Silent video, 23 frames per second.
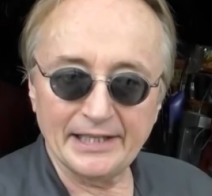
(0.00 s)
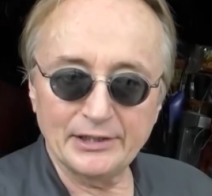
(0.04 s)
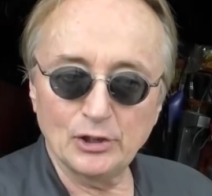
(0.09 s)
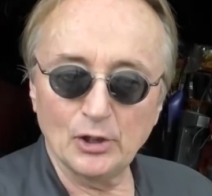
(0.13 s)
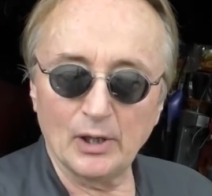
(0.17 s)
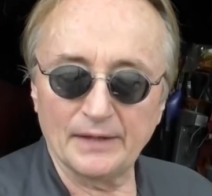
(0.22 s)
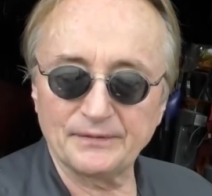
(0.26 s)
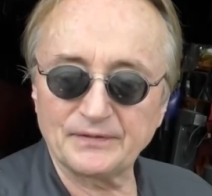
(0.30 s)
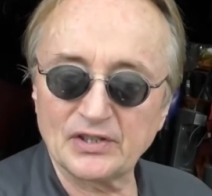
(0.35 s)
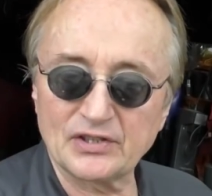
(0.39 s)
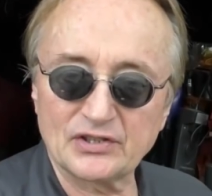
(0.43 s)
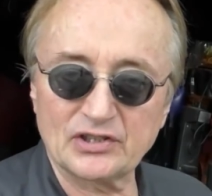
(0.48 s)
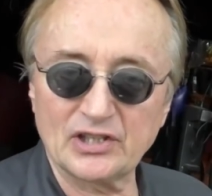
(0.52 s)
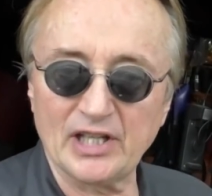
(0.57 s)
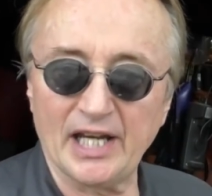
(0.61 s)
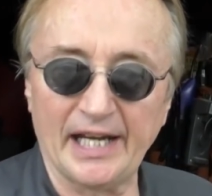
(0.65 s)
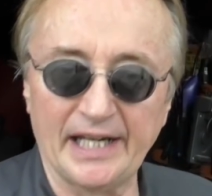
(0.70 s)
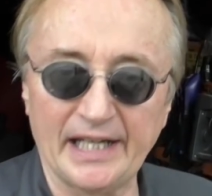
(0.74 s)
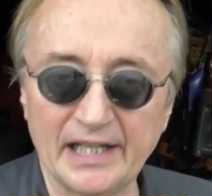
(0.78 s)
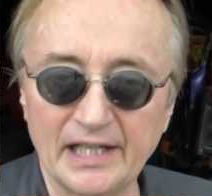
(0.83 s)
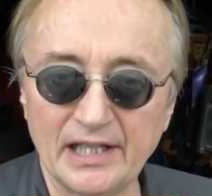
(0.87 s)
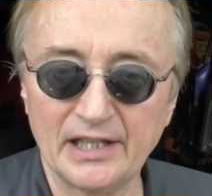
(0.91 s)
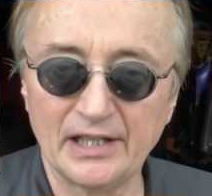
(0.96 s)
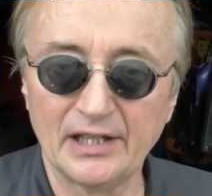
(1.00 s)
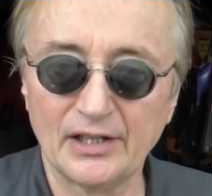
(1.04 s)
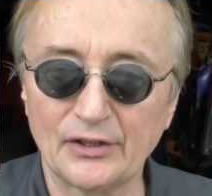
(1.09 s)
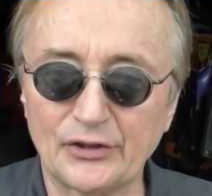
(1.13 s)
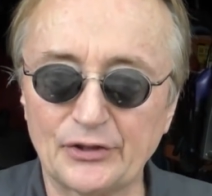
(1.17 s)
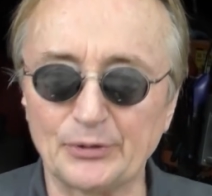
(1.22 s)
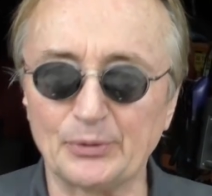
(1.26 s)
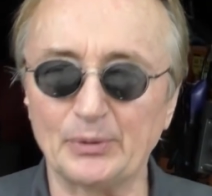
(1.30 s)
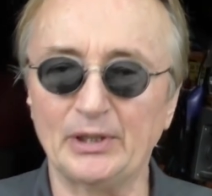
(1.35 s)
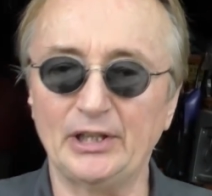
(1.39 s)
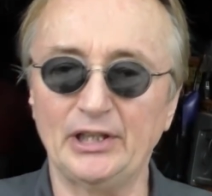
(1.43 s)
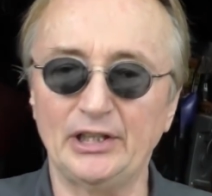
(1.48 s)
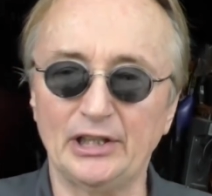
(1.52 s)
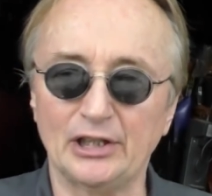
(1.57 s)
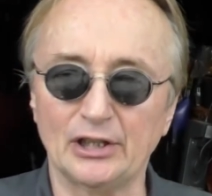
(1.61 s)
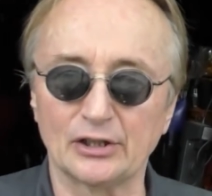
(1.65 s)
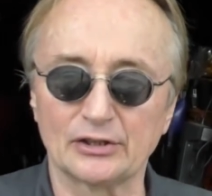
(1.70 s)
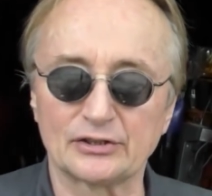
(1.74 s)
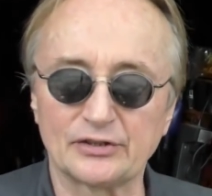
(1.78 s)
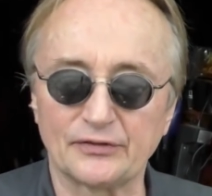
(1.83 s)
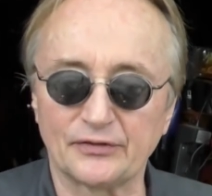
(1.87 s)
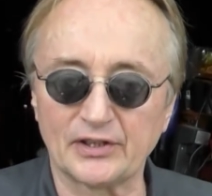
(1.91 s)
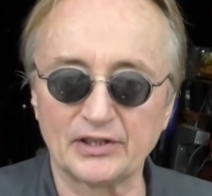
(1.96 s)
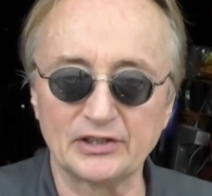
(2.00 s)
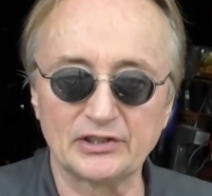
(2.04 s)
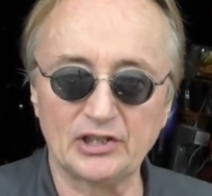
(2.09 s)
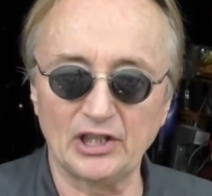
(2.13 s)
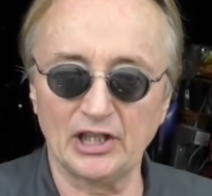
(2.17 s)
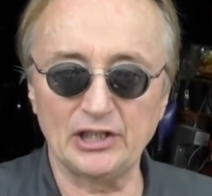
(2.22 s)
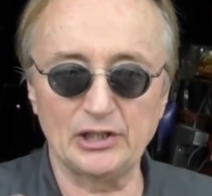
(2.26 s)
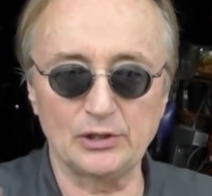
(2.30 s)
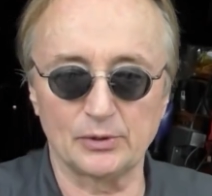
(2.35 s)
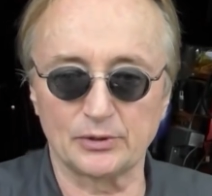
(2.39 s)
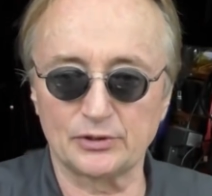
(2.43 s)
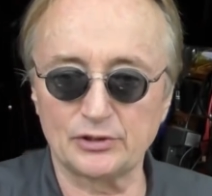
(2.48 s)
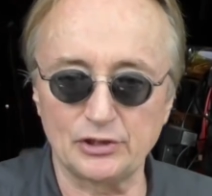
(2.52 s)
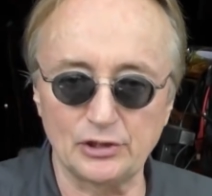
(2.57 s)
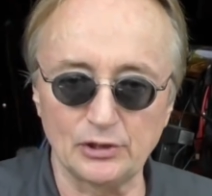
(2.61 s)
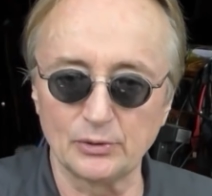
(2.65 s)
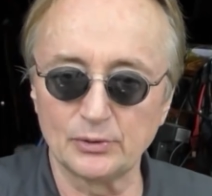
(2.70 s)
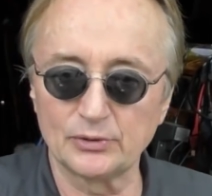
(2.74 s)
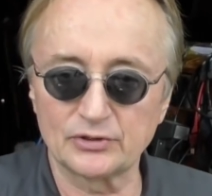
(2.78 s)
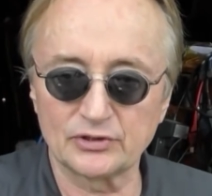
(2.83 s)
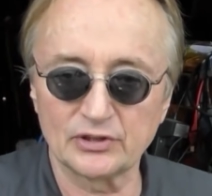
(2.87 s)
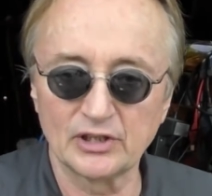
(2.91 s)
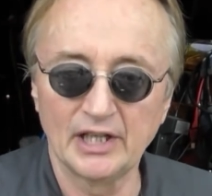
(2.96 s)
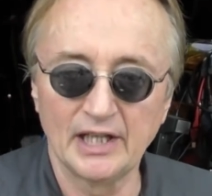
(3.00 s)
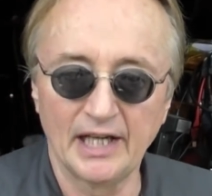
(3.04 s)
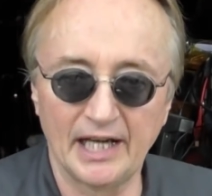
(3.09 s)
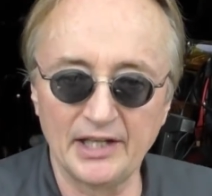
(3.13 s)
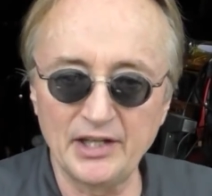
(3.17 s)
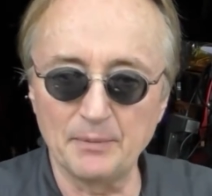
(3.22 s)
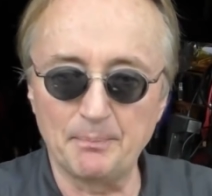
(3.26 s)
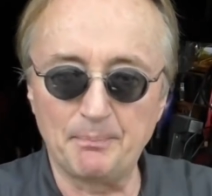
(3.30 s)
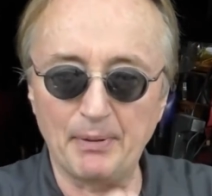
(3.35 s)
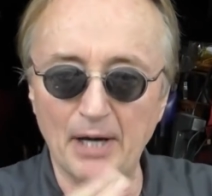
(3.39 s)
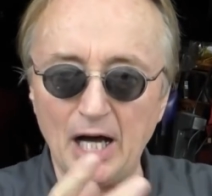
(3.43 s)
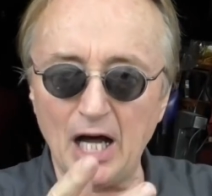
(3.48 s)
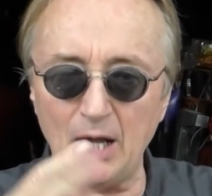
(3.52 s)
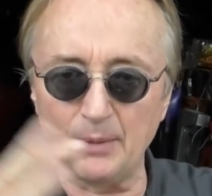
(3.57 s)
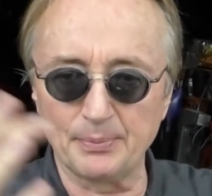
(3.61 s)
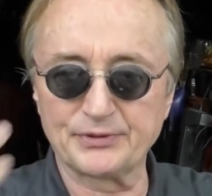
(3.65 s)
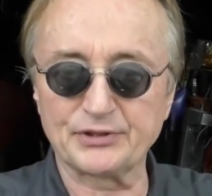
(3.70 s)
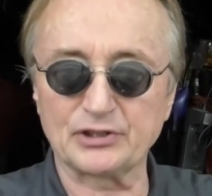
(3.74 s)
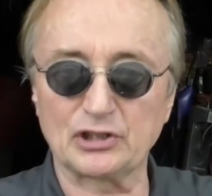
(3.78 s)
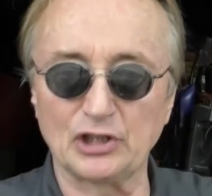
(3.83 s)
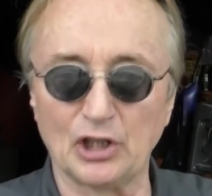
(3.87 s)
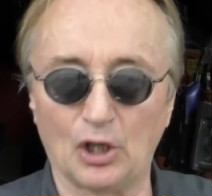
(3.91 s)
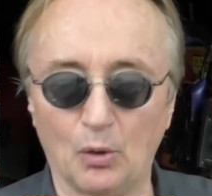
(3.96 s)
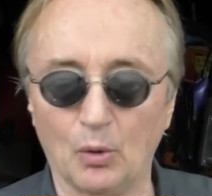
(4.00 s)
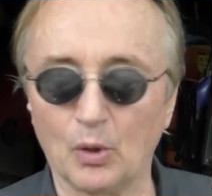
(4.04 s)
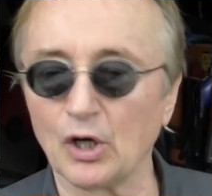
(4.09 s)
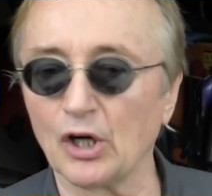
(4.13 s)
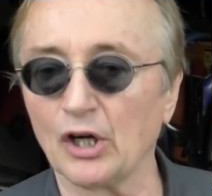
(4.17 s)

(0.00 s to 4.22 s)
I do have to say, 3 years of continuous use, and the bulb still